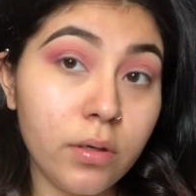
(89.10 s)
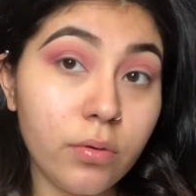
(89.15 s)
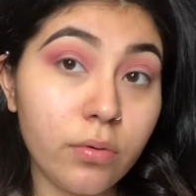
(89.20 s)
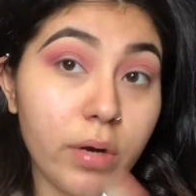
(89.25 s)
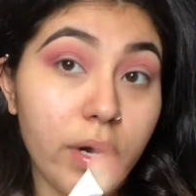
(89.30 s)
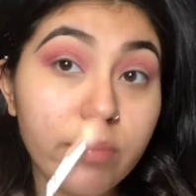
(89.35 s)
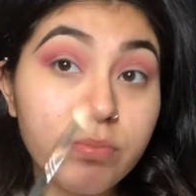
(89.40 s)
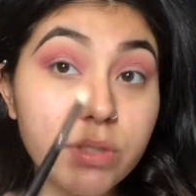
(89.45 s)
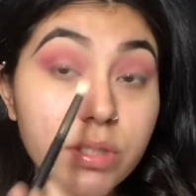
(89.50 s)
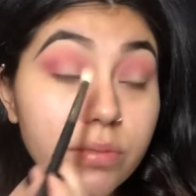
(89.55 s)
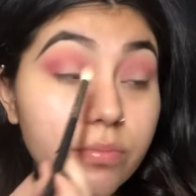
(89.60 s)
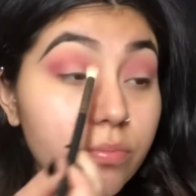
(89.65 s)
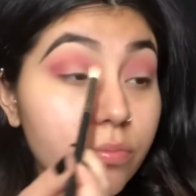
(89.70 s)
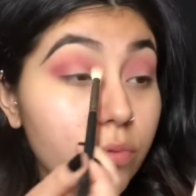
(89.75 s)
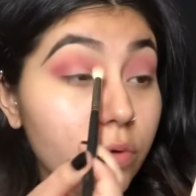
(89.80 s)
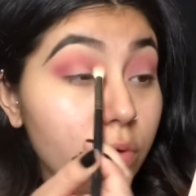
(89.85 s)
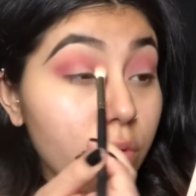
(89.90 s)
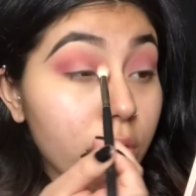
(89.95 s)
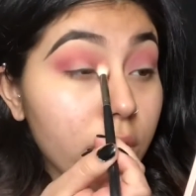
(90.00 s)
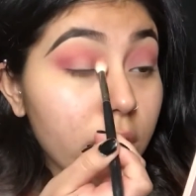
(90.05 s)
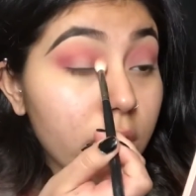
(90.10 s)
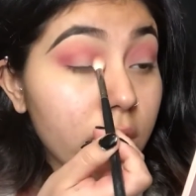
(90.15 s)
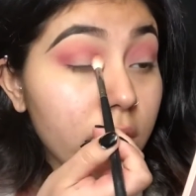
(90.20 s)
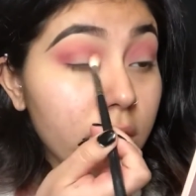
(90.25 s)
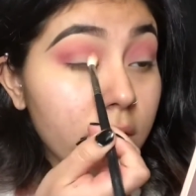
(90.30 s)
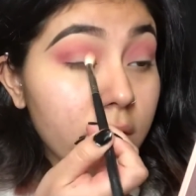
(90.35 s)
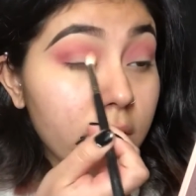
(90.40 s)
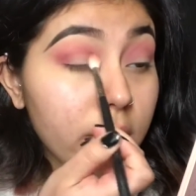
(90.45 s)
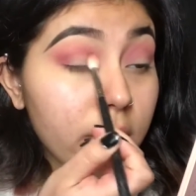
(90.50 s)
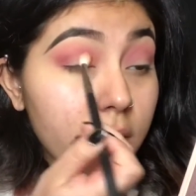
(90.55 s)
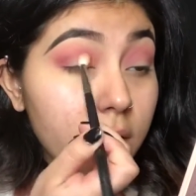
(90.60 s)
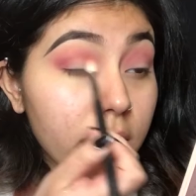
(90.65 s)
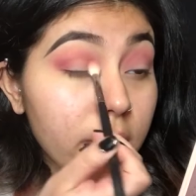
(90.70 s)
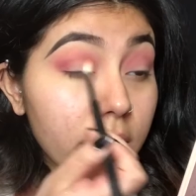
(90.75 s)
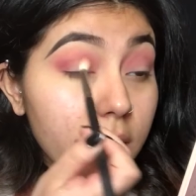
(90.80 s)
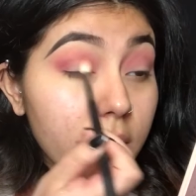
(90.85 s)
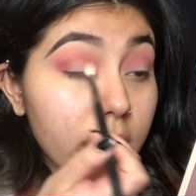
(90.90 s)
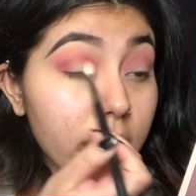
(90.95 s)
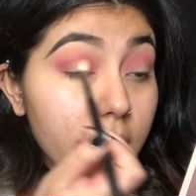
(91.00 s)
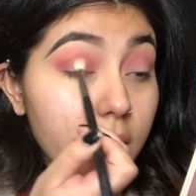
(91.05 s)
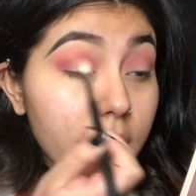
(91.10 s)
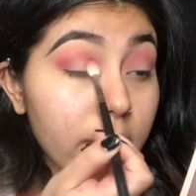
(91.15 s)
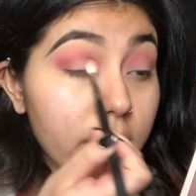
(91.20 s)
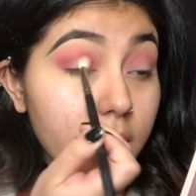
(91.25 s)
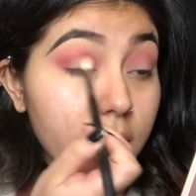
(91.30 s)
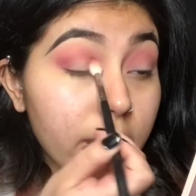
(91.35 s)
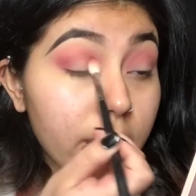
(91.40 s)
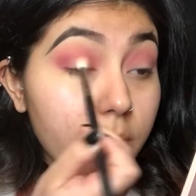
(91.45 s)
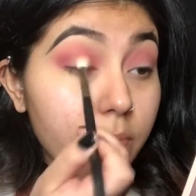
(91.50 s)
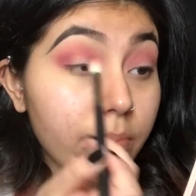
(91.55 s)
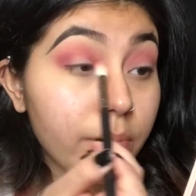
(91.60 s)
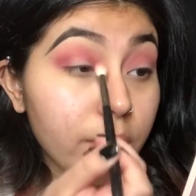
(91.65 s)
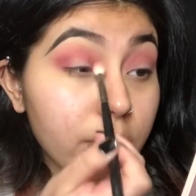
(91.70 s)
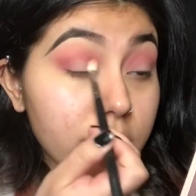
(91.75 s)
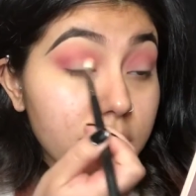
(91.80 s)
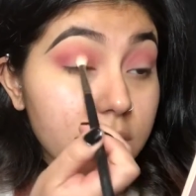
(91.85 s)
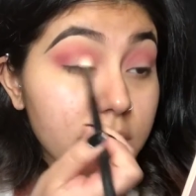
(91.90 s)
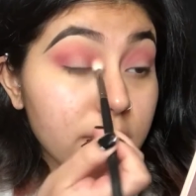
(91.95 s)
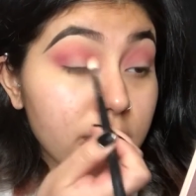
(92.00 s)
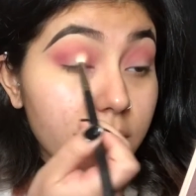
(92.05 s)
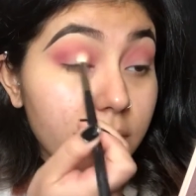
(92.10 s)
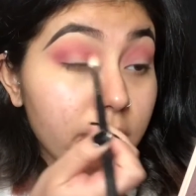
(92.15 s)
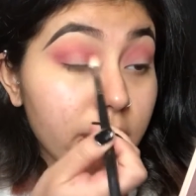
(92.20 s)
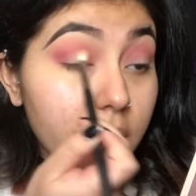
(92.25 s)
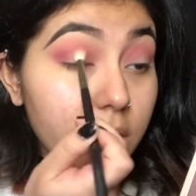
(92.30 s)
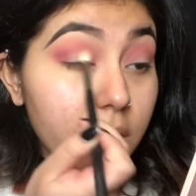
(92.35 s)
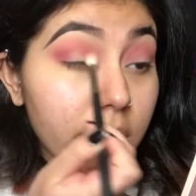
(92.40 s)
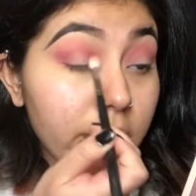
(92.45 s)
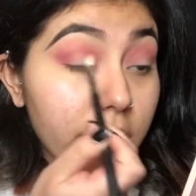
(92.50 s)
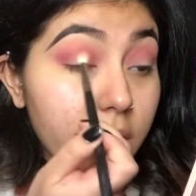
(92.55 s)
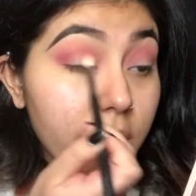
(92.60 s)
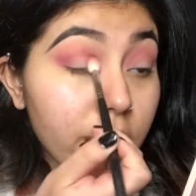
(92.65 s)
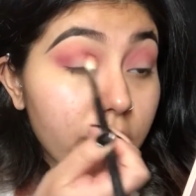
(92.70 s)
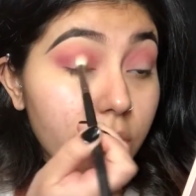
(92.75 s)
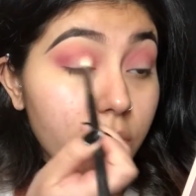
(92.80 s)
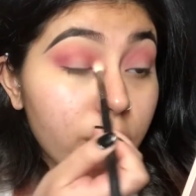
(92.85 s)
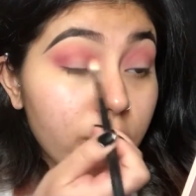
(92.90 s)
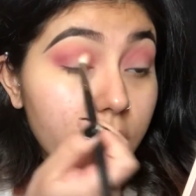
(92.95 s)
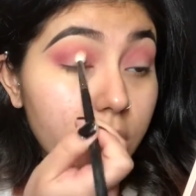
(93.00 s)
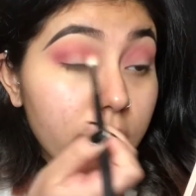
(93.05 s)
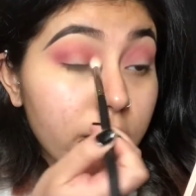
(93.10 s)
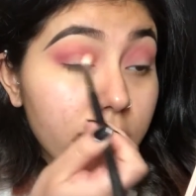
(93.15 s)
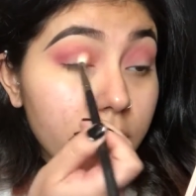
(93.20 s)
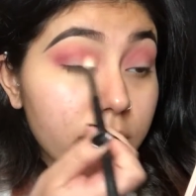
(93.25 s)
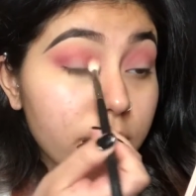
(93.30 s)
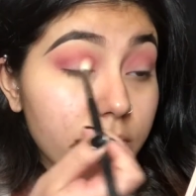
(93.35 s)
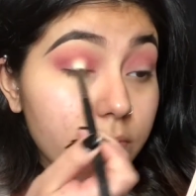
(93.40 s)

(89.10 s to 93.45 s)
Grab some more and then put some in the inner corner.